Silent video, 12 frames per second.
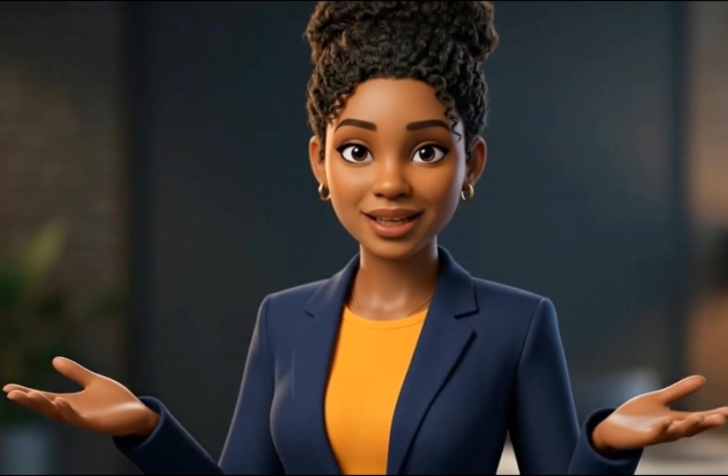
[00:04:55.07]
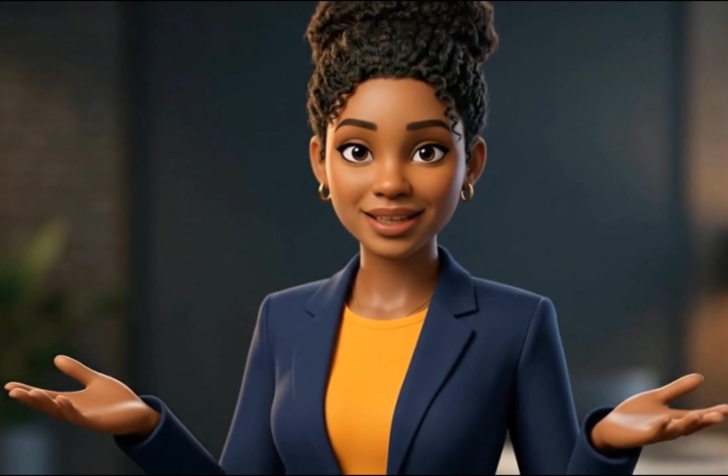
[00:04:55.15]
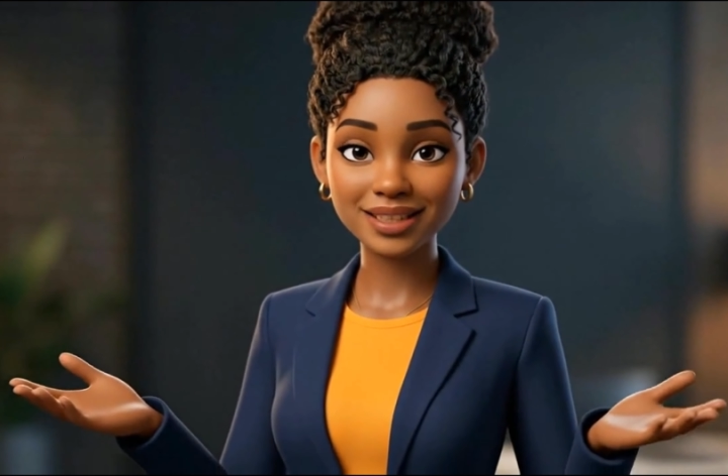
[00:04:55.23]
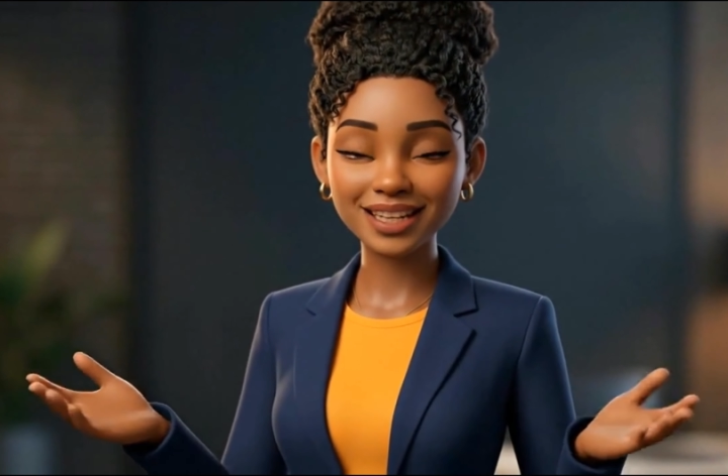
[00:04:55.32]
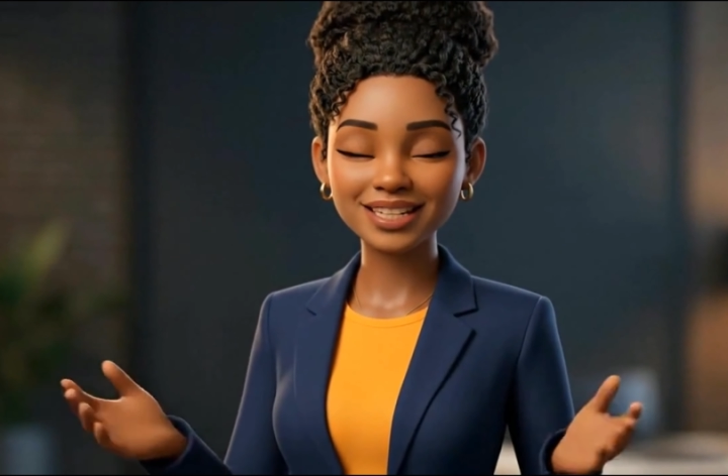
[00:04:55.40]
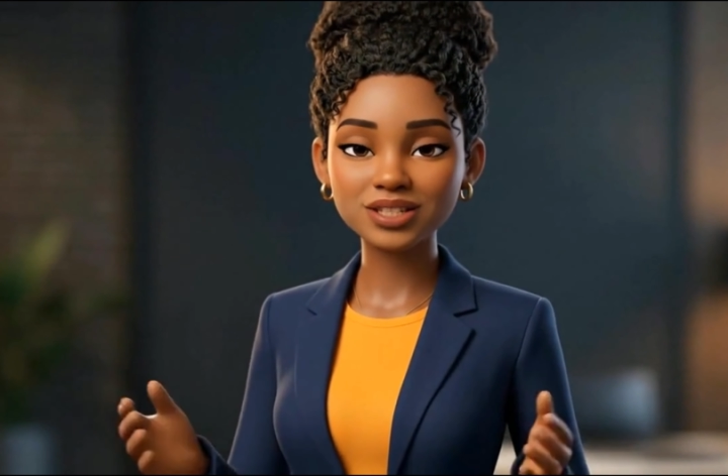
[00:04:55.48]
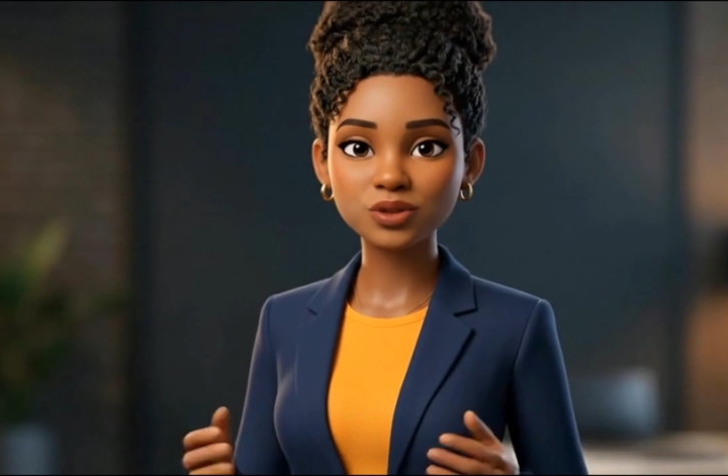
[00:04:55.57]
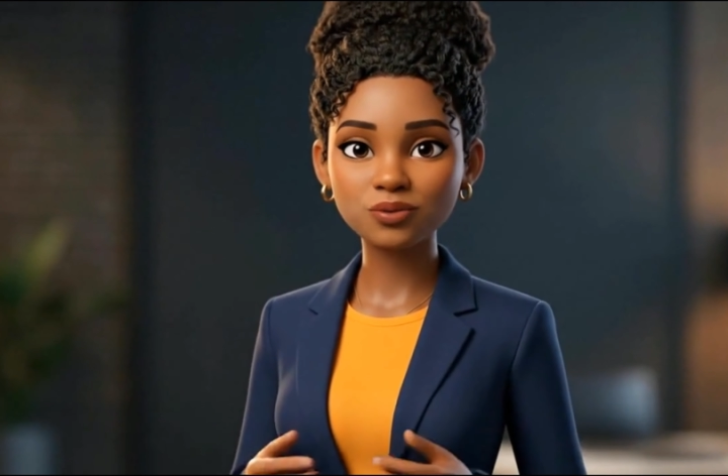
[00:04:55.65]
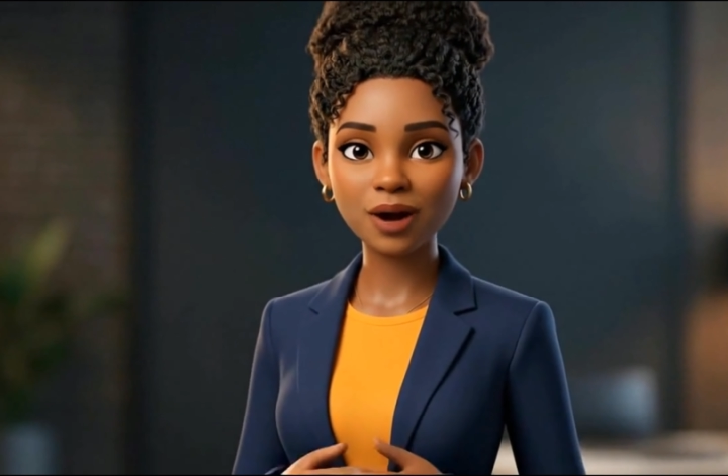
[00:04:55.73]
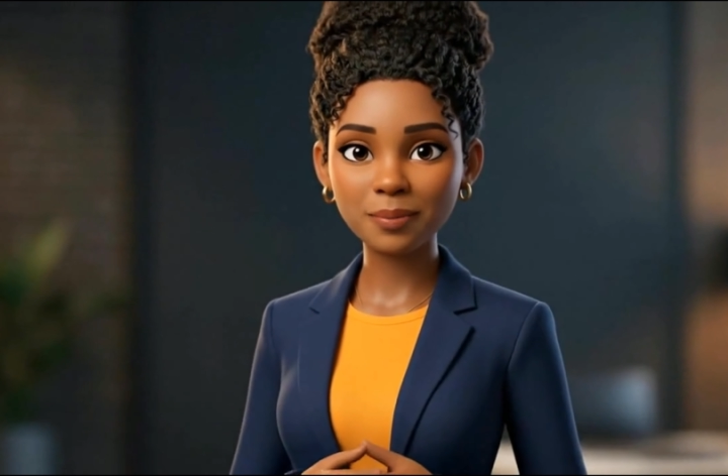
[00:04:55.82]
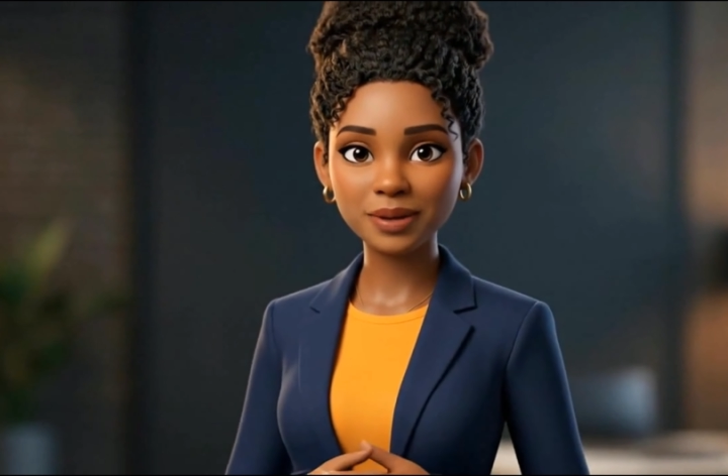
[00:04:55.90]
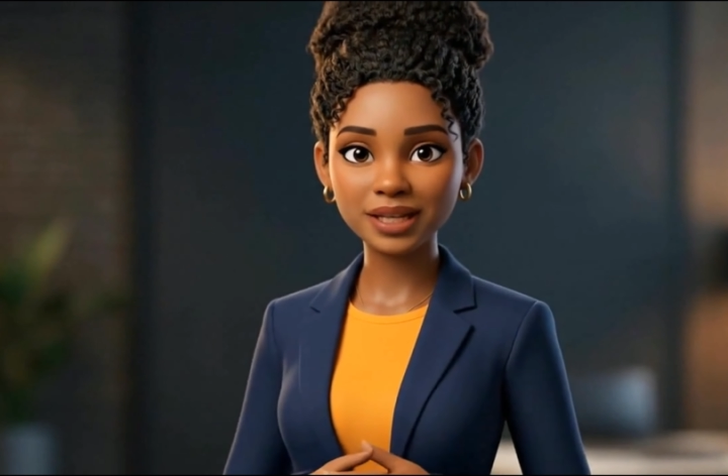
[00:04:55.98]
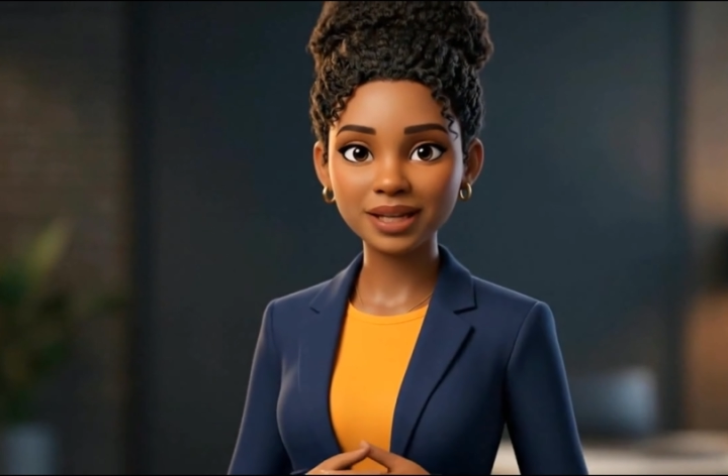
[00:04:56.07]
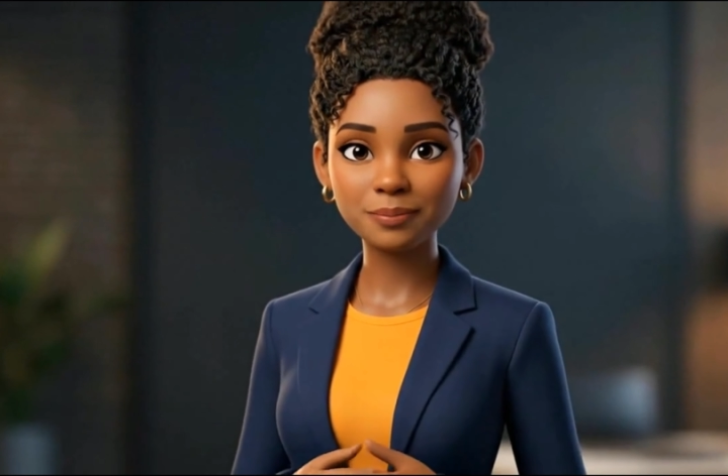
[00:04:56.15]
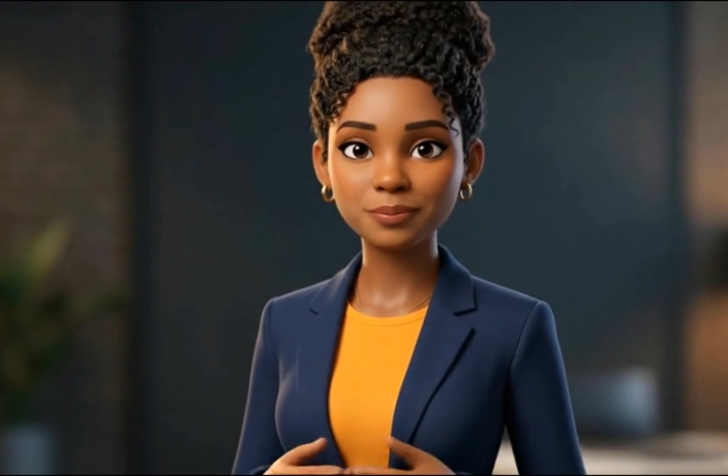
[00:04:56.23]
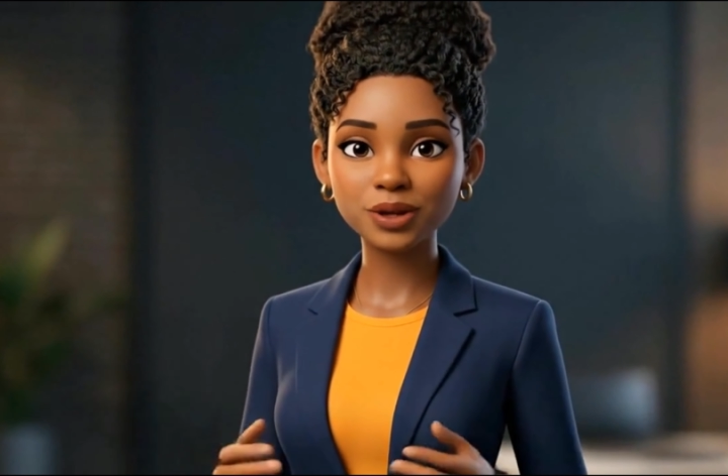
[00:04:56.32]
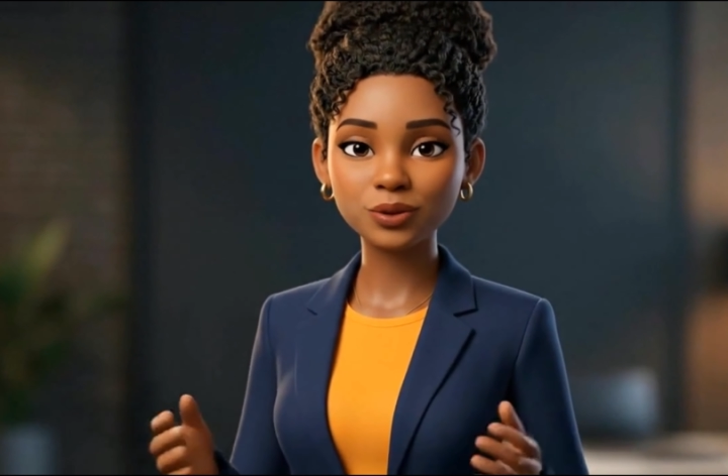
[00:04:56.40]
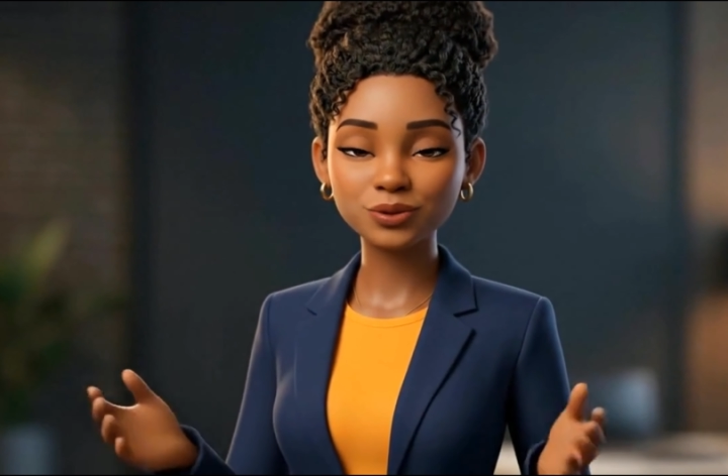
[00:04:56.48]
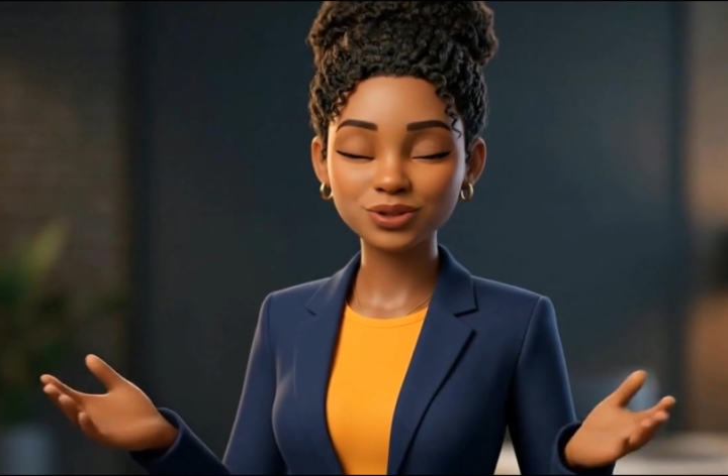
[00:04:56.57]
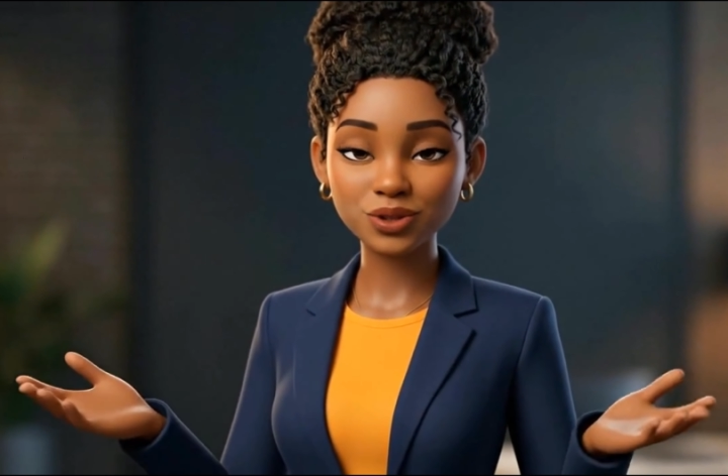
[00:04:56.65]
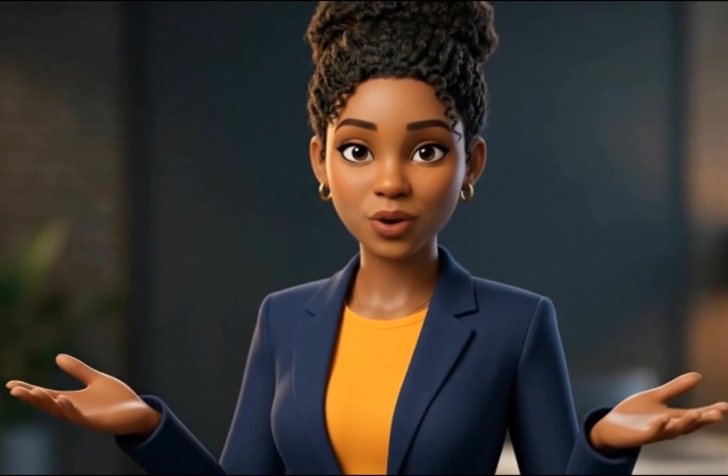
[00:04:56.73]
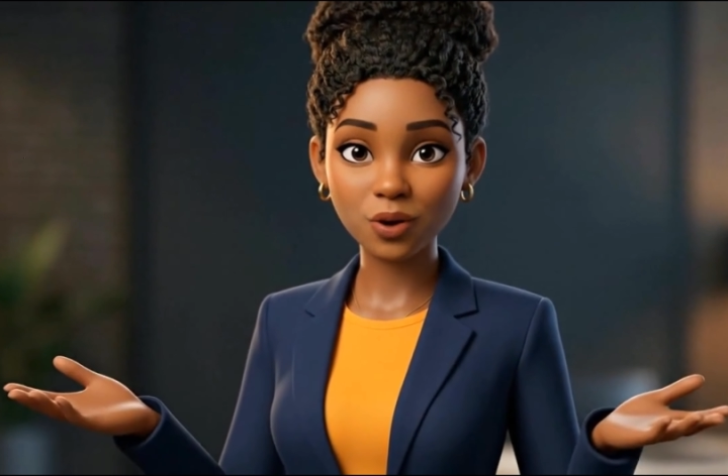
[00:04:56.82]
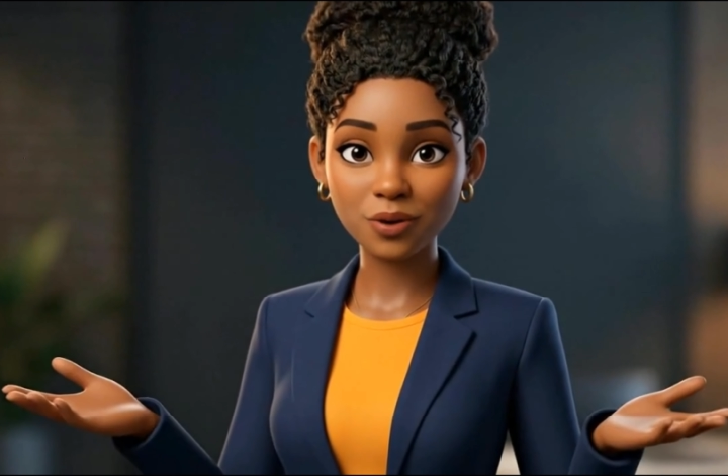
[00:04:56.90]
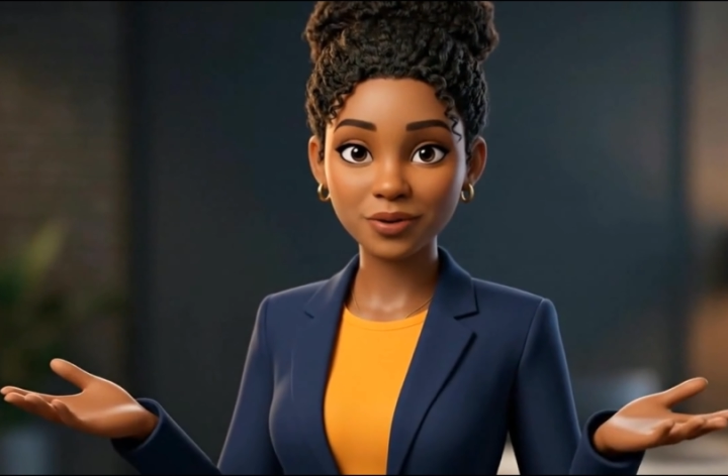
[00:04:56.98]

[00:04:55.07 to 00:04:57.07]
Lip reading: This rapidly builds your